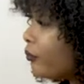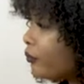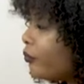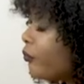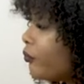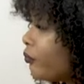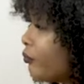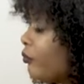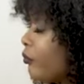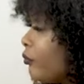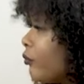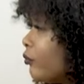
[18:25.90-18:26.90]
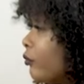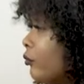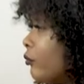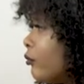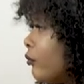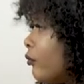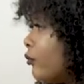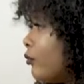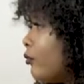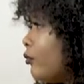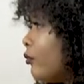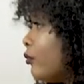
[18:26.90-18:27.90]

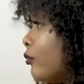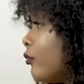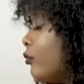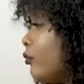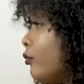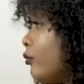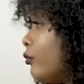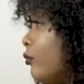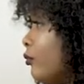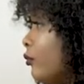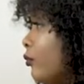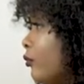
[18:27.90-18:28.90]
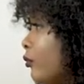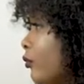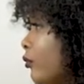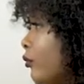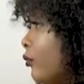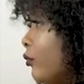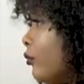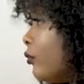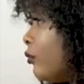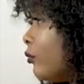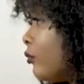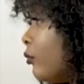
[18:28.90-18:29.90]

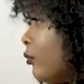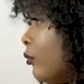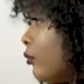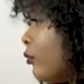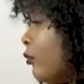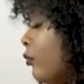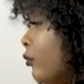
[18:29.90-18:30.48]
(not speaking)